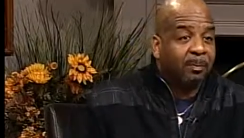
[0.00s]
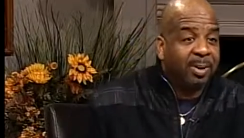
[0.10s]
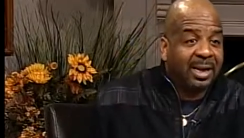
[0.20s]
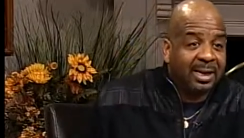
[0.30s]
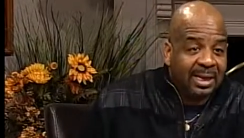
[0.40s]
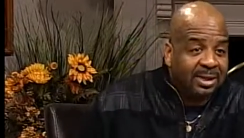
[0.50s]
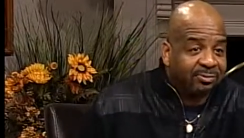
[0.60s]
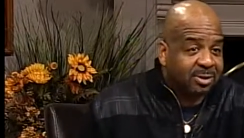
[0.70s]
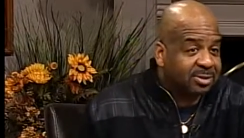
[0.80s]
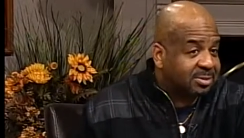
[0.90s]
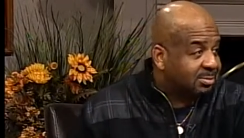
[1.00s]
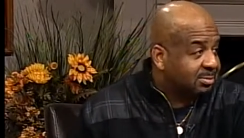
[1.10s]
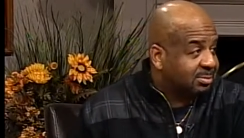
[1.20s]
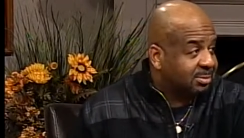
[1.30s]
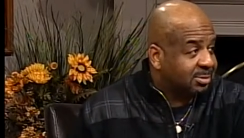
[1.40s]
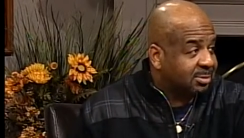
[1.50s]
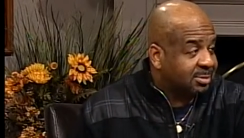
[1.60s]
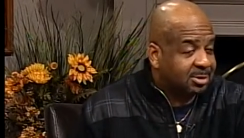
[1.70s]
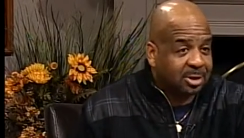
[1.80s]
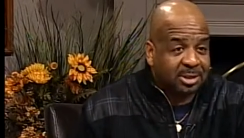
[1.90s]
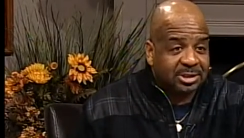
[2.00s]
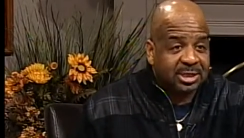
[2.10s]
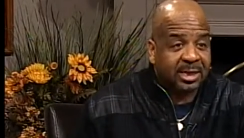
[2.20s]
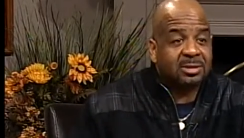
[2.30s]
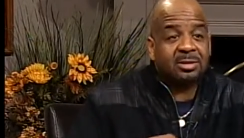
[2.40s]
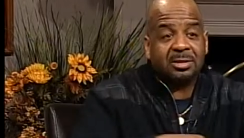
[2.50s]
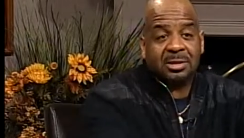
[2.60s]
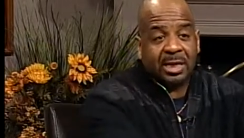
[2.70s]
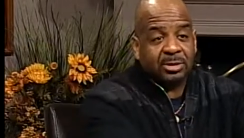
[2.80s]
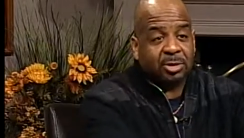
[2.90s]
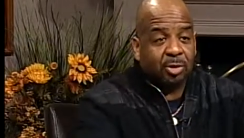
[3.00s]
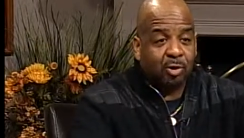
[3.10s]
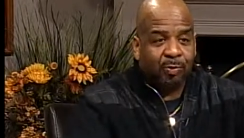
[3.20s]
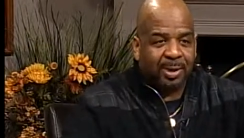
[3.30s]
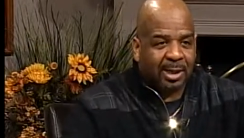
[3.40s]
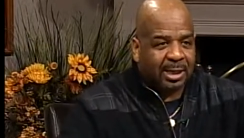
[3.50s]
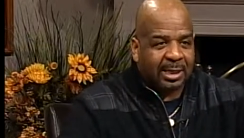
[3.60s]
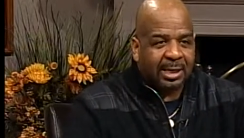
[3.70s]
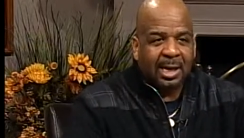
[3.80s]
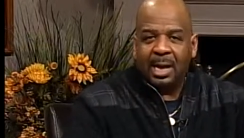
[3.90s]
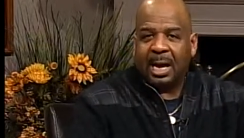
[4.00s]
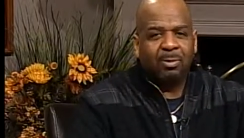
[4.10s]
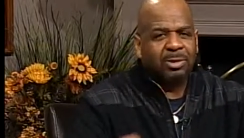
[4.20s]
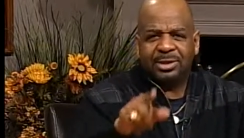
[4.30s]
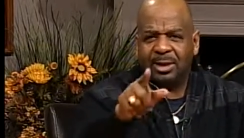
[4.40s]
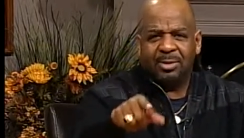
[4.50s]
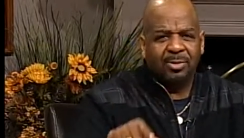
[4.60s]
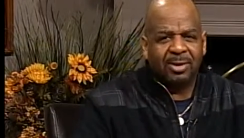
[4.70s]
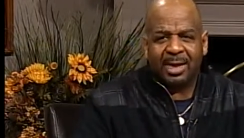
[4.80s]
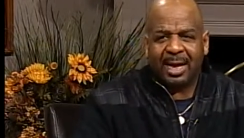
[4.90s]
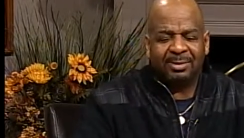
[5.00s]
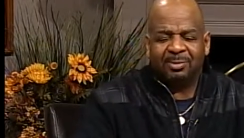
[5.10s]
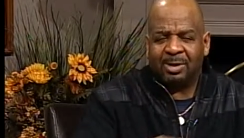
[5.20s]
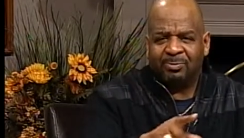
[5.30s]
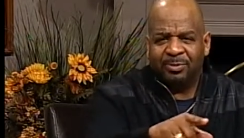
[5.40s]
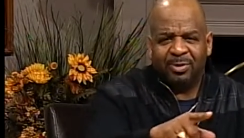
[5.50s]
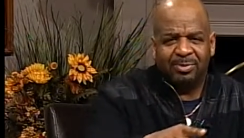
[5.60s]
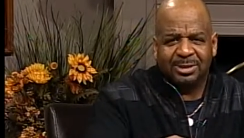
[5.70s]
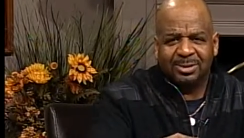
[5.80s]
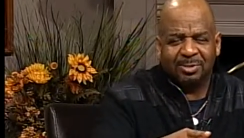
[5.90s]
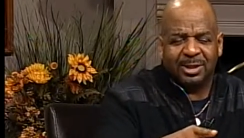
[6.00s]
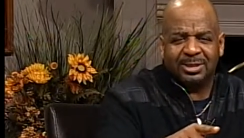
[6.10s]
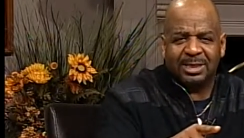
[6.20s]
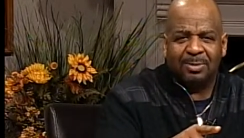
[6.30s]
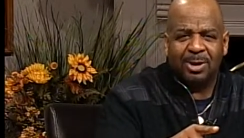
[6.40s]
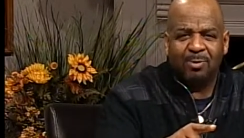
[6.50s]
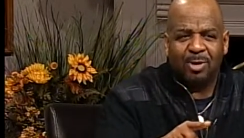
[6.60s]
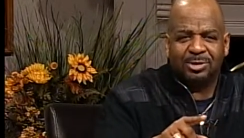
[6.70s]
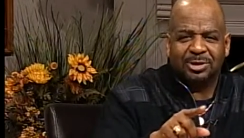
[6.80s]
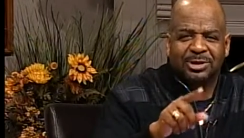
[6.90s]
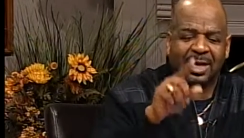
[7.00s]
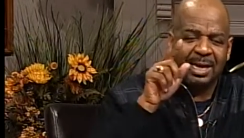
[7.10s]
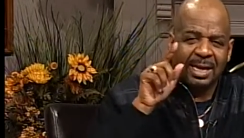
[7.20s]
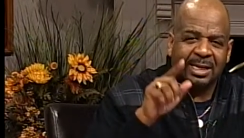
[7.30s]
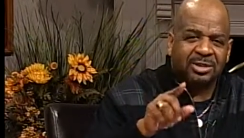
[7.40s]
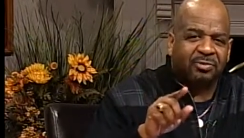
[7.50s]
believers. Yeah, yeah. Because he says, since you mm-hmm. believe, I want to say to you tonight, before Bishop get ready to say what he wants to say, is the